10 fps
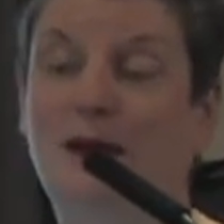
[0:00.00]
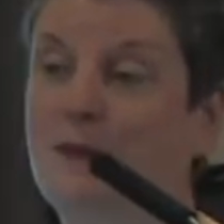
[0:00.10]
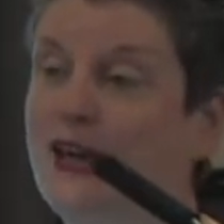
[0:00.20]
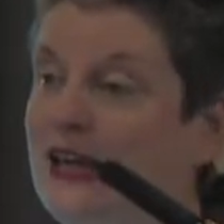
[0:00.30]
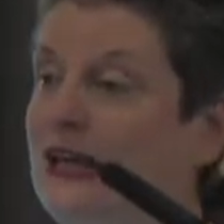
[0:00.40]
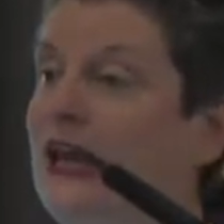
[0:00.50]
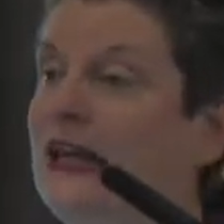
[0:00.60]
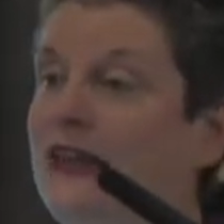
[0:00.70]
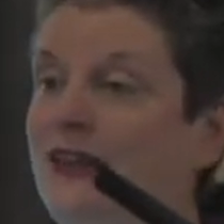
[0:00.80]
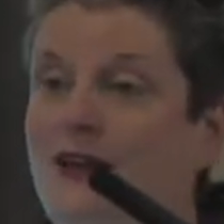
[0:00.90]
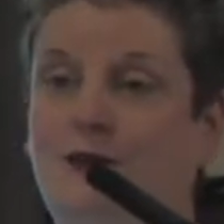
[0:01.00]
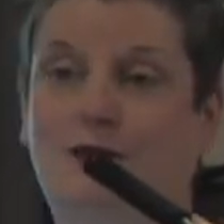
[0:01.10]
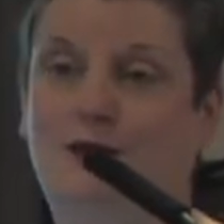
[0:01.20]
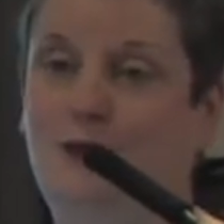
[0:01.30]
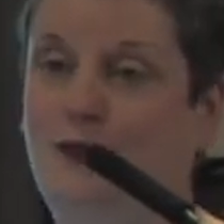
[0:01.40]
making anything
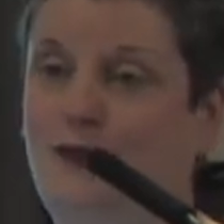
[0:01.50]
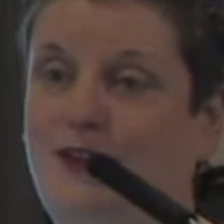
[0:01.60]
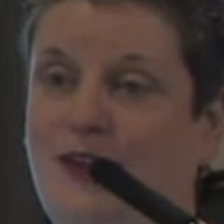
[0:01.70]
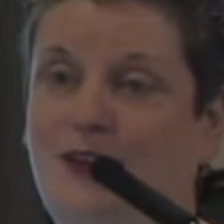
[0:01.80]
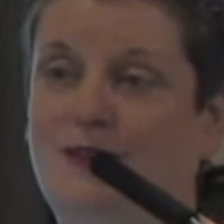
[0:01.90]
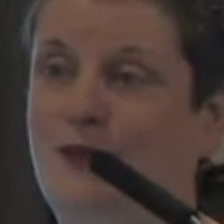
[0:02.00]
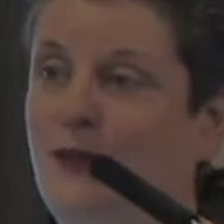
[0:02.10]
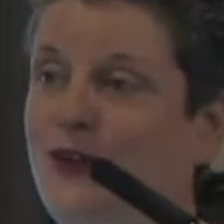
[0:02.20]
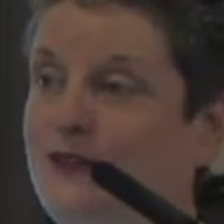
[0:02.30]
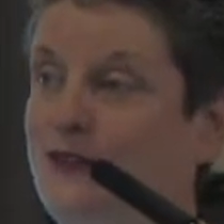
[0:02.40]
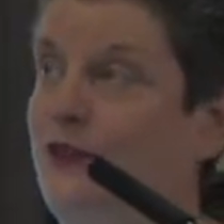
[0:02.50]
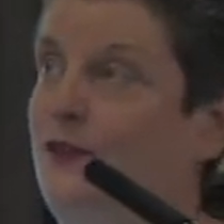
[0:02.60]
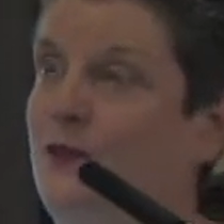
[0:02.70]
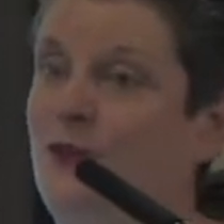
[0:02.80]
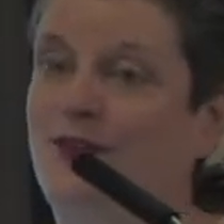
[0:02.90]
for two or three days or weeks or
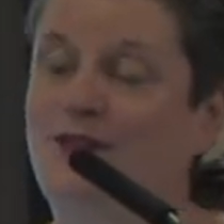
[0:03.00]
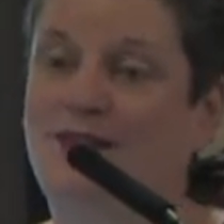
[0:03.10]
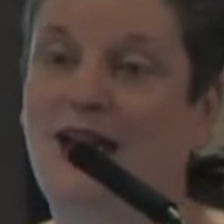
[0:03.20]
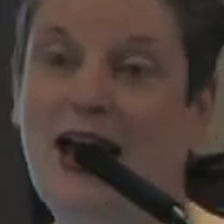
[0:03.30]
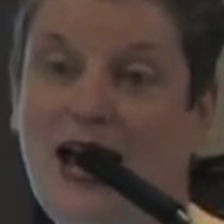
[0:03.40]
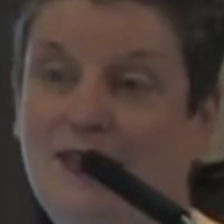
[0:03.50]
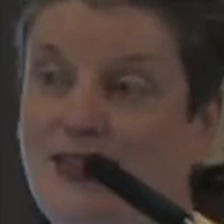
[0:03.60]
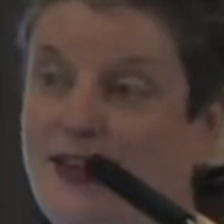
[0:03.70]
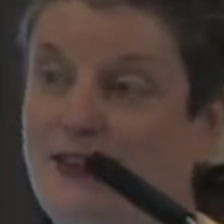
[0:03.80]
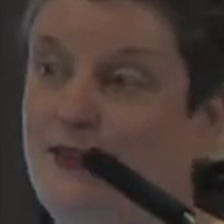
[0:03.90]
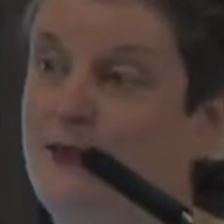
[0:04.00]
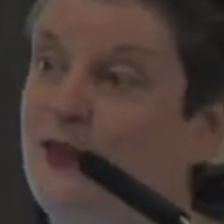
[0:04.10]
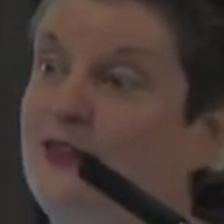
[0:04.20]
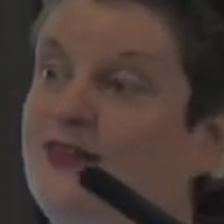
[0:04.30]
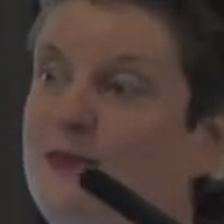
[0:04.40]
even months, and then there'd
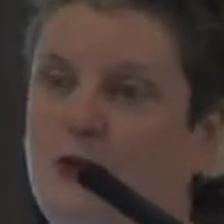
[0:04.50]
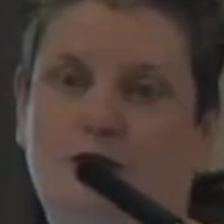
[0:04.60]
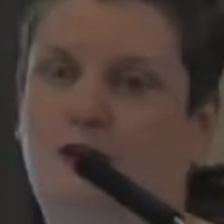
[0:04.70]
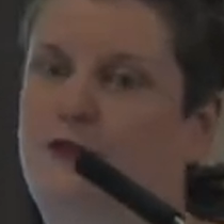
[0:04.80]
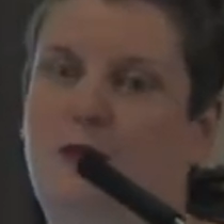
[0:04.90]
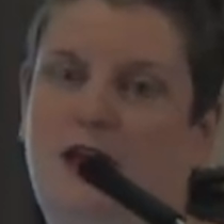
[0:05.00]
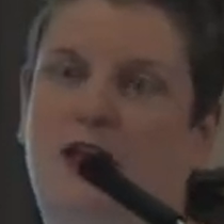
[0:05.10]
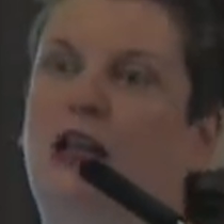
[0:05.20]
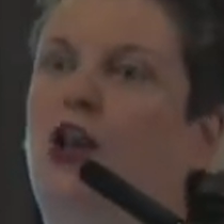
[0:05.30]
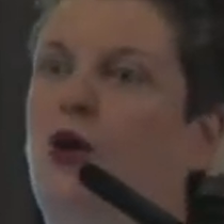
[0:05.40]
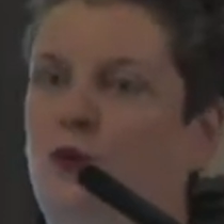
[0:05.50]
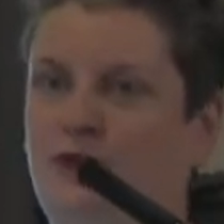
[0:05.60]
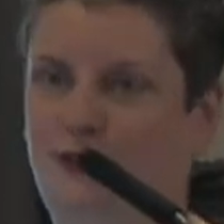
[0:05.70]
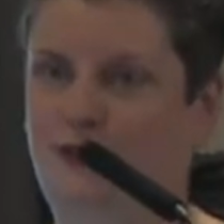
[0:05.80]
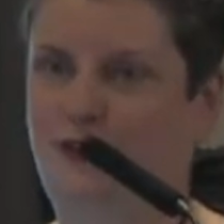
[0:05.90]
be a spurt of making
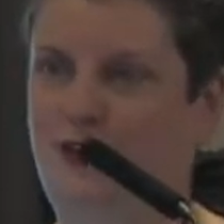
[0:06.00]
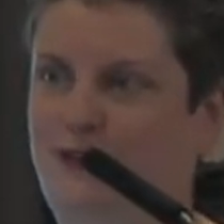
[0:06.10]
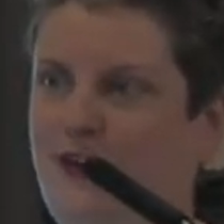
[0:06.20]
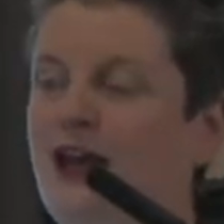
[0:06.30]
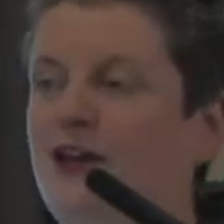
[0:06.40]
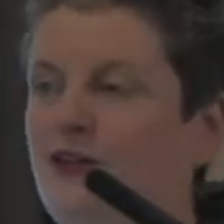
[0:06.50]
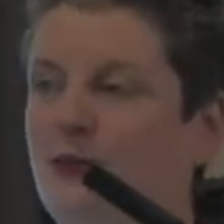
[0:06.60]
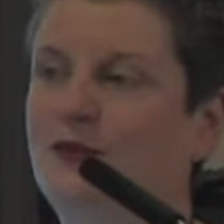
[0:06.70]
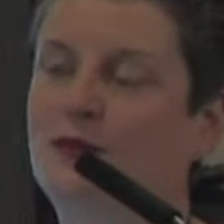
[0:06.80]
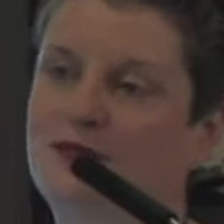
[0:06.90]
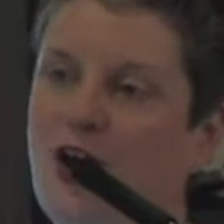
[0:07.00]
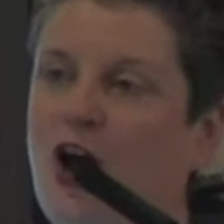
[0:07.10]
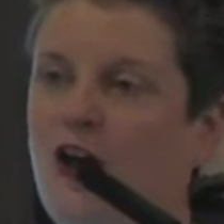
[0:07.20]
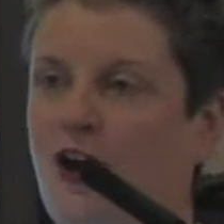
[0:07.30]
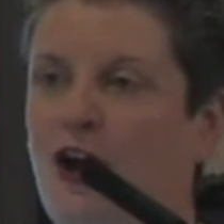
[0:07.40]
loads of stuff. So it was
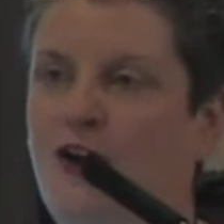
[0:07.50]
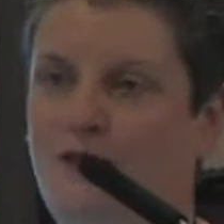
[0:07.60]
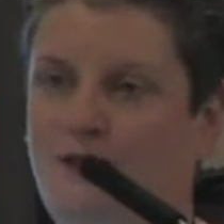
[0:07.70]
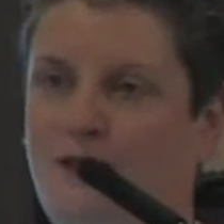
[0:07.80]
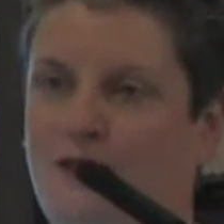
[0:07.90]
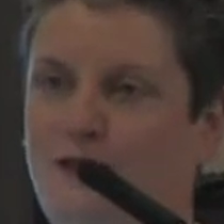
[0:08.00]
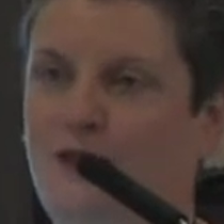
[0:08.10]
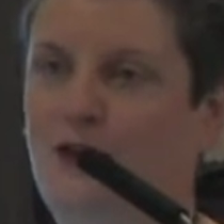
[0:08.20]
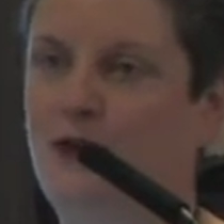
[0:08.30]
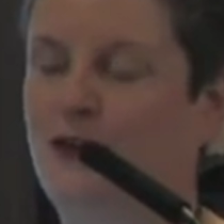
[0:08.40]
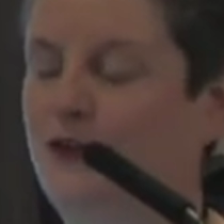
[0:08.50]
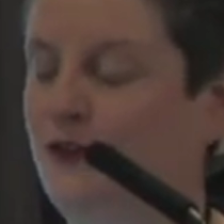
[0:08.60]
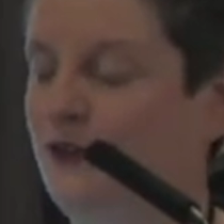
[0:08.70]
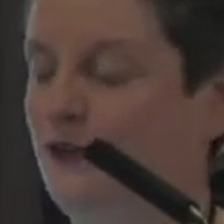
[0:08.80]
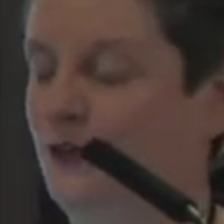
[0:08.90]
on off for, for all
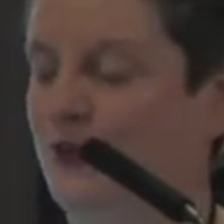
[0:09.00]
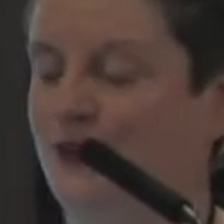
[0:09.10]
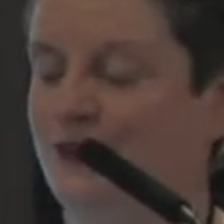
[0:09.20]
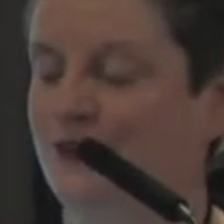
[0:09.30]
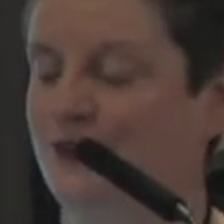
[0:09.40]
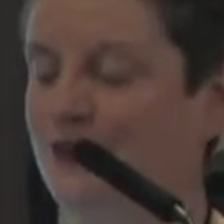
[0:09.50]
of the two years.